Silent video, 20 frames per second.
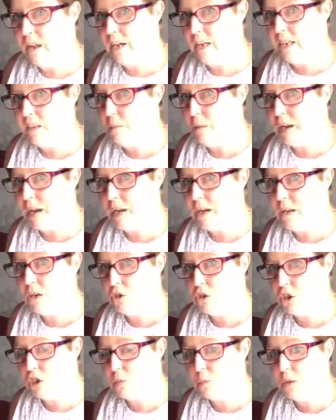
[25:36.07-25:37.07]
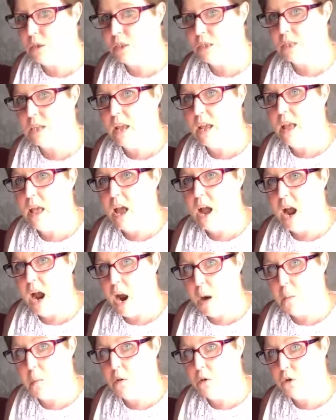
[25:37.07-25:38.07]
I need to make any adjustments,
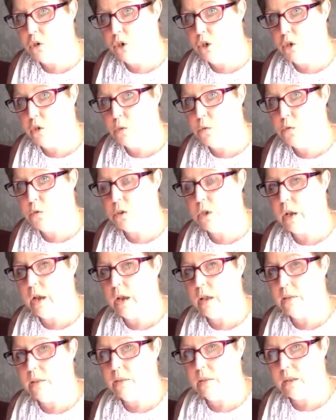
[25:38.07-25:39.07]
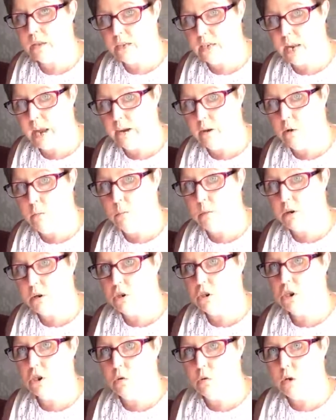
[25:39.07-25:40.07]
I will use the denim
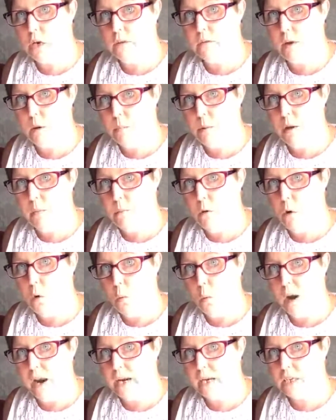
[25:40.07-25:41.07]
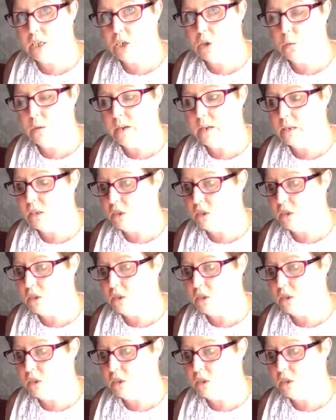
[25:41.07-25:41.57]
because it will give it a bit more weight to it